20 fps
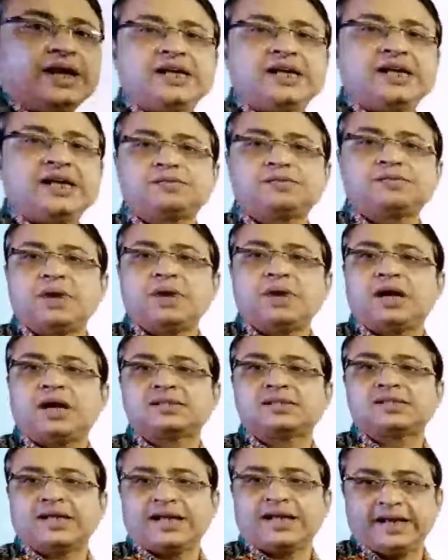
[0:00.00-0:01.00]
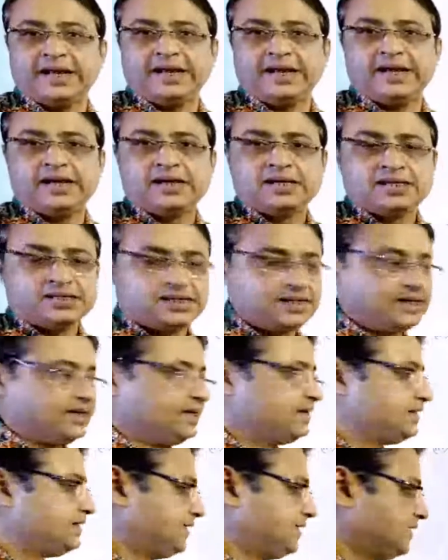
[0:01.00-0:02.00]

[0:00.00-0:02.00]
s plus a t